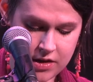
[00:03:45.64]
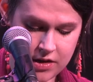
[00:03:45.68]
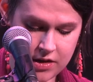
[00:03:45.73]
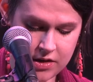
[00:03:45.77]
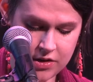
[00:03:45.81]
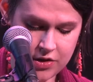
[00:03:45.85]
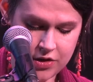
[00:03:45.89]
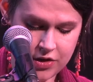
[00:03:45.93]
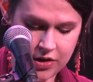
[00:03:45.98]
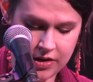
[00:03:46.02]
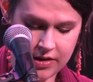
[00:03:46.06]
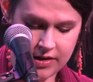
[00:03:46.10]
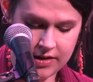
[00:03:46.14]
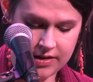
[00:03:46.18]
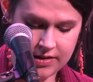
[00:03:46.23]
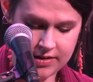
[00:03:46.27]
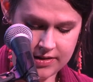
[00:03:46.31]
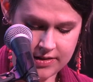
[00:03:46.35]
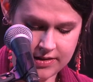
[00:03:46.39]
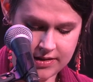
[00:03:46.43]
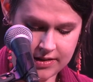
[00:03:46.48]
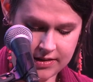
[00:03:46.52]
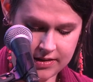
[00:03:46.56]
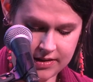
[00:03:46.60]
She
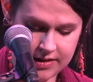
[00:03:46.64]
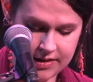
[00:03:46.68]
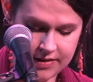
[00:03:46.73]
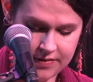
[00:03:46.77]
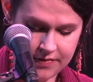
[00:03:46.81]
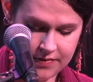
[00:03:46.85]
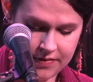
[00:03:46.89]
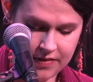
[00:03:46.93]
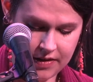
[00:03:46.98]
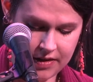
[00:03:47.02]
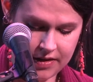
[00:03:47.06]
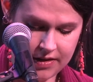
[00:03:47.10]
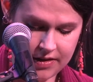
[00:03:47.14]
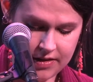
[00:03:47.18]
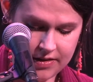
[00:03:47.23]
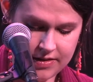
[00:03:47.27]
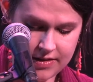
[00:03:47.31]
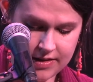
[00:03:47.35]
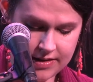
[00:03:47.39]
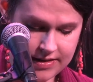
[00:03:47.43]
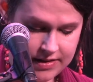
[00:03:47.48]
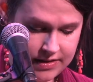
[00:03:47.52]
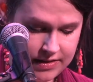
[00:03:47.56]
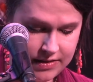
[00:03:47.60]
needed to leave
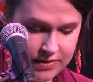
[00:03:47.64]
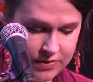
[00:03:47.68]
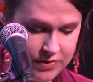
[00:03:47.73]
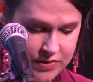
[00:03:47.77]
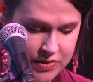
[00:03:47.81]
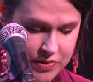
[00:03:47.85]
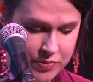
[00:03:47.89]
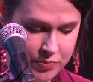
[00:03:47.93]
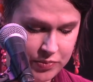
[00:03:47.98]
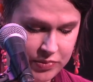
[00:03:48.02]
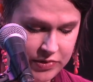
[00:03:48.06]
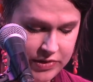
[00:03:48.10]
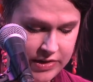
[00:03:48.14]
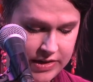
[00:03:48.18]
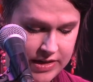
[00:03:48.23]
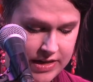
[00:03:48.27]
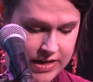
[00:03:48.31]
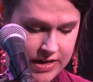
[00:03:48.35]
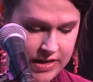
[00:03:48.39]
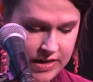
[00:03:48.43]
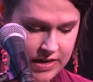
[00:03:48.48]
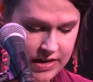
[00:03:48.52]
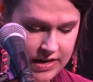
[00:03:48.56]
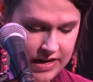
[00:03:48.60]
this little
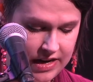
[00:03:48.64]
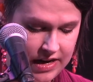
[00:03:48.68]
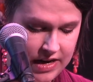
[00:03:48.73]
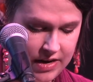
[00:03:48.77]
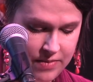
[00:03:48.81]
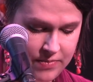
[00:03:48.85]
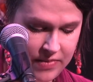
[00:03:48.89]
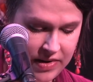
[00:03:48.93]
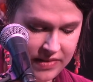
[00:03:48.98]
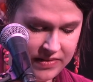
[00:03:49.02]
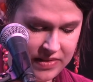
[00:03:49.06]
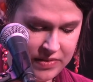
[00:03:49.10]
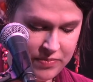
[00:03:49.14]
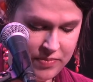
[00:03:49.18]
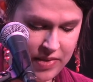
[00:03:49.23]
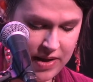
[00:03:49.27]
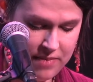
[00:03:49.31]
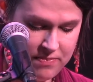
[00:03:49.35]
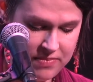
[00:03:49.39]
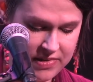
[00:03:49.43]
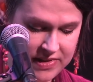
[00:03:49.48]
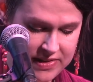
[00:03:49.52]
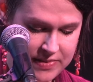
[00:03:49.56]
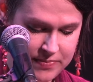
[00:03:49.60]
spree among the
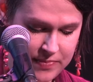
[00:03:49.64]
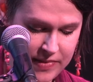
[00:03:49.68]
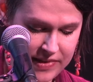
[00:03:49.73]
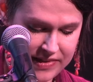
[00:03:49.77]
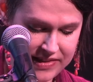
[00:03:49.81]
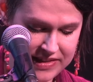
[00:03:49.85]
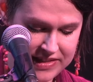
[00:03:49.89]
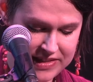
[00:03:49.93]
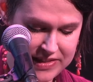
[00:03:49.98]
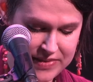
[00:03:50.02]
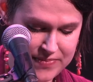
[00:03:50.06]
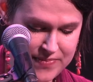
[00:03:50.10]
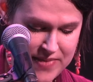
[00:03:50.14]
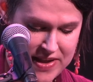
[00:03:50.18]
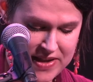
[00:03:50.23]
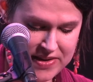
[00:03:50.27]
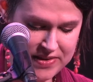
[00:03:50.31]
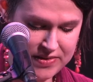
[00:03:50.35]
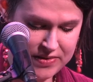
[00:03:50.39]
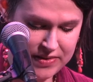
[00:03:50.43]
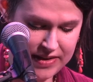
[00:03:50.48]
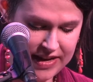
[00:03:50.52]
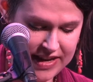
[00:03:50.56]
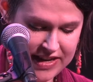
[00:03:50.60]
pepper-smelling
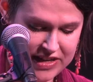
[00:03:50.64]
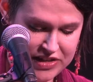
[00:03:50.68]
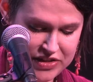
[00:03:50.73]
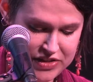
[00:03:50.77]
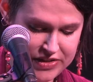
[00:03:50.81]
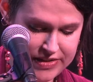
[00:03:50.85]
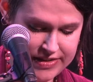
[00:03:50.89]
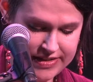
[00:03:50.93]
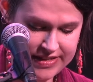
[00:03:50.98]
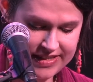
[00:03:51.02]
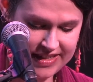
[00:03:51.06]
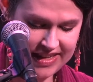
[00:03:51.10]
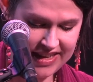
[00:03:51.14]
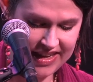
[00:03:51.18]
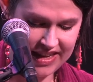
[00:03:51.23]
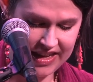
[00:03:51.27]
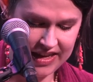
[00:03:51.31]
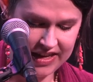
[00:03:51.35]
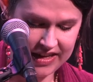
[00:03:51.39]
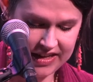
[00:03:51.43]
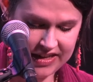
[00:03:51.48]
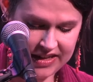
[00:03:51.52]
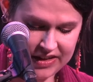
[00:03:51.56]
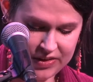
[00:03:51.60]
tomato cages,
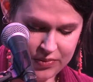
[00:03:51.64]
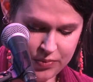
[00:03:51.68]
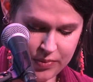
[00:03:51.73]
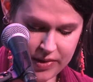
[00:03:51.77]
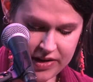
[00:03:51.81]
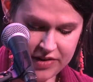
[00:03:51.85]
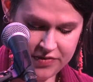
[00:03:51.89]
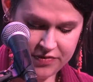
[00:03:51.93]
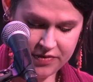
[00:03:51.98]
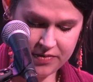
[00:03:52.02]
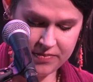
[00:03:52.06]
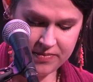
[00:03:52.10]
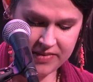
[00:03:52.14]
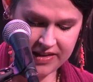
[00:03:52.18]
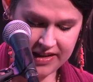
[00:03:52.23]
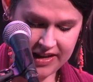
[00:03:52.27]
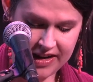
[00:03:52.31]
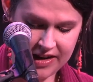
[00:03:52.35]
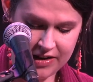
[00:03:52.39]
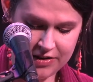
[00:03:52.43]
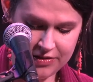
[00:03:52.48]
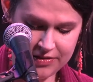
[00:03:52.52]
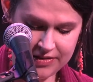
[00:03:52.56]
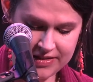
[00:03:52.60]
get away from the
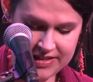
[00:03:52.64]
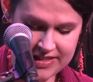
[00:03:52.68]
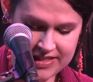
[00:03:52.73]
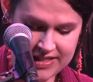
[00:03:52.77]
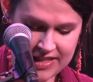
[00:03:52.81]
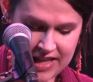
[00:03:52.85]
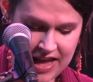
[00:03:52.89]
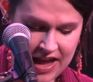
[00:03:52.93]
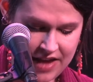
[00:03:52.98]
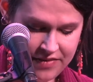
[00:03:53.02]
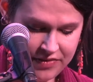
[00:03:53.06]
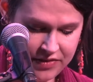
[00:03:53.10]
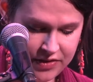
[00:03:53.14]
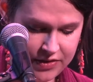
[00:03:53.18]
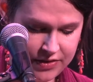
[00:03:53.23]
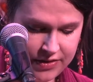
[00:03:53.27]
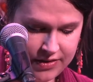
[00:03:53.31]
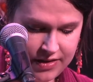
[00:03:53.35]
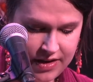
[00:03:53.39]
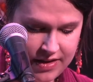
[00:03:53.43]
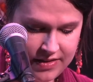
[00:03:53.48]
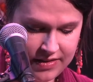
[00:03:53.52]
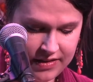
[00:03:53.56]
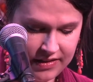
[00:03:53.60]
careless laughter
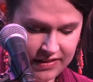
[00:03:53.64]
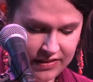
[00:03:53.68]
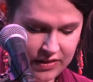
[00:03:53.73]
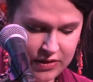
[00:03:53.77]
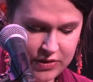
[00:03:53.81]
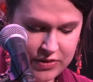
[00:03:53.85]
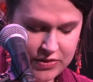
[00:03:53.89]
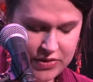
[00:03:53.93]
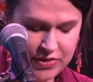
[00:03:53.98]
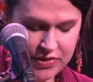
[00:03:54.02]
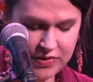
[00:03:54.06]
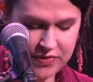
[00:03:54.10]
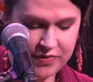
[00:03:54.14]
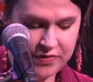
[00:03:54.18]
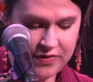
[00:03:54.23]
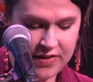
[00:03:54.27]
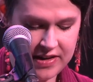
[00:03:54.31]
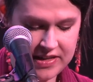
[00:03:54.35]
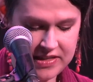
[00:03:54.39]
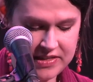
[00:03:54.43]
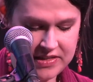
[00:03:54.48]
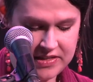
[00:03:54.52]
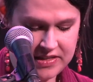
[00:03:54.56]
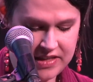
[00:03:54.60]
and the looks her
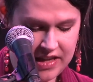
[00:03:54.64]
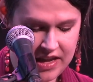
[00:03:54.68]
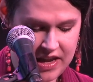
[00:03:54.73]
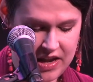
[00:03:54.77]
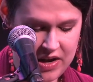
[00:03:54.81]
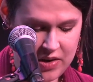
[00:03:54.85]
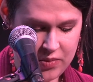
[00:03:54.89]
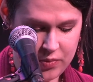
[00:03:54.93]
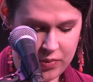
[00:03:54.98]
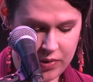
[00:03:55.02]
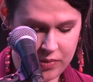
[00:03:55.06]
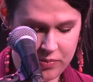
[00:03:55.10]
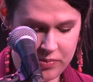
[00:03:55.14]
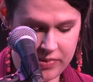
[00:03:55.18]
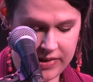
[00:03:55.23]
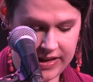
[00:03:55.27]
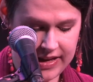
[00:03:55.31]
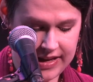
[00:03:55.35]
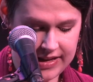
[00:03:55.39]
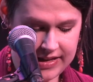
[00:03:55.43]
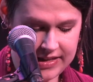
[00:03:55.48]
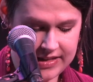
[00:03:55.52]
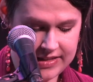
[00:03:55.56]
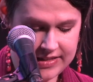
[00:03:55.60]
friends were
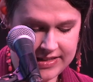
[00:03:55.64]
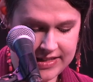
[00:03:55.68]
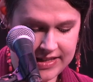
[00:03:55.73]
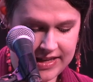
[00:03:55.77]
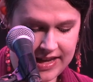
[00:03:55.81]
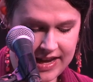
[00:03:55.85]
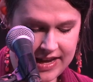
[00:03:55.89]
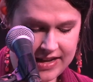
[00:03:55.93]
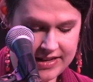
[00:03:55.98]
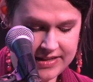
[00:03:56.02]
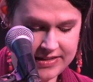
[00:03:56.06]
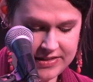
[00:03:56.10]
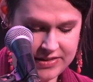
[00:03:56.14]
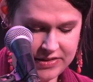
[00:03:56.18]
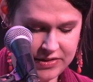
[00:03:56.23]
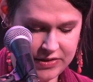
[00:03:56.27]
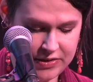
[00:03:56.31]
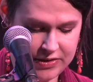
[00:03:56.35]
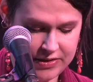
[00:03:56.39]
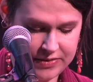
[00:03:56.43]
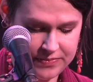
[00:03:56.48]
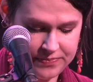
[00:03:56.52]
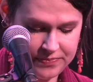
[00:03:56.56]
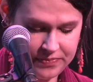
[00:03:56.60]
beginning to cast
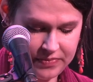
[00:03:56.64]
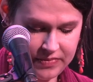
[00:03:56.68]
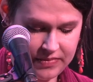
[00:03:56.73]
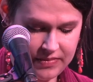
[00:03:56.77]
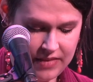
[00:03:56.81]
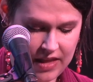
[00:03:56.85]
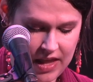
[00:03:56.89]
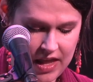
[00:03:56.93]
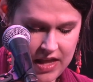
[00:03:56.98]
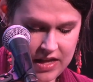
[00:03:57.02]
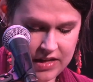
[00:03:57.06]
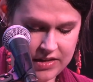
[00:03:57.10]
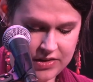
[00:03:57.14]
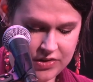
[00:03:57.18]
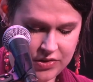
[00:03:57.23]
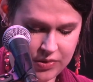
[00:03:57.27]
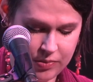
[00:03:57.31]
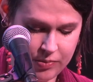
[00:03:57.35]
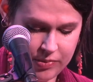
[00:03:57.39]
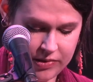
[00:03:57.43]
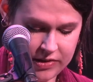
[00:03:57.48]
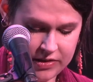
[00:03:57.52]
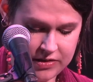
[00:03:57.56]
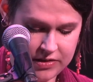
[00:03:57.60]
her. So
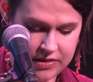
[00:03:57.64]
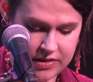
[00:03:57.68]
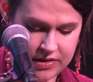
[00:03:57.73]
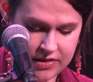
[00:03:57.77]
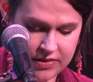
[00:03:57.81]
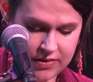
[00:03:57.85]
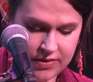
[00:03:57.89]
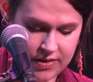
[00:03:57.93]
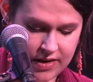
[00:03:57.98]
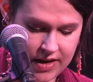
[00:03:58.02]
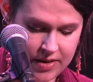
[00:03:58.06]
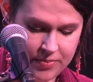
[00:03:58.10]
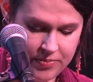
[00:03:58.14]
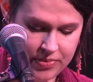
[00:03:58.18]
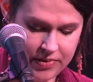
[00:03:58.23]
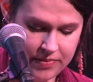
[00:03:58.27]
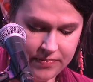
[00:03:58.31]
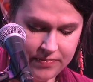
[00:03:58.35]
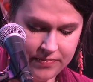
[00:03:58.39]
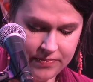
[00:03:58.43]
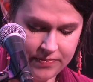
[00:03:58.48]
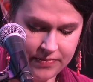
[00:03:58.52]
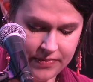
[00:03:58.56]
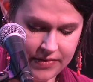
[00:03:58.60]
Bird stood up
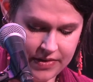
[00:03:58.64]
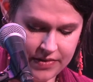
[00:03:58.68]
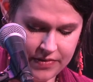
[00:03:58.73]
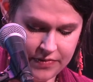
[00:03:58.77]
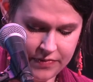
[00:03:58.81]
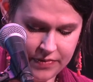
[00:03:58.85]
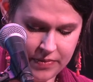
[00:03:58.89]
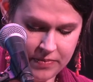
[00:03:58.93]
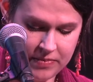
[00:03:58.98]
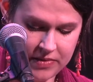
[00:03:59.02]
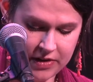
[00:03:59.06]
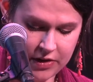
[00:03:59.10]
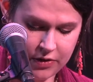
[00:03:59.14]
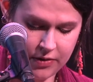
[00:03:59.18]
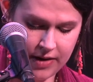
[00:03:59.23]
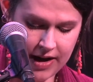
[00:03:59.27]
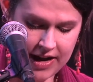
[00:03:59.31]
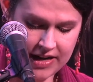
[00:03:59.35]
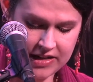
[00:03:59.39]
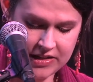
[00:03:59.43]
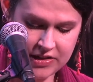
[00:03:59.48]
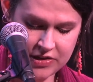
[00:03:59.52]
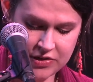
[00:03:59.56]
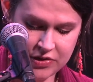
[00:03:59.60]
from the
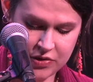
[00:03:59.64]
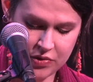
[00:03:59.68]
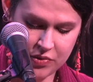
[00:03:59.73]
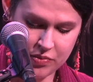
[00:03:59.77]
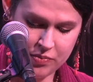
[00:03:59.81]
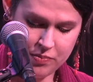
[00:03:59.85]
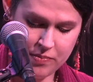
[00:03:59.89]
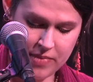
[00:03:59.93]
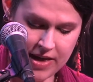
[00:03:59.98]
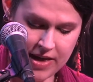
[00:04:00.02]
cracked stone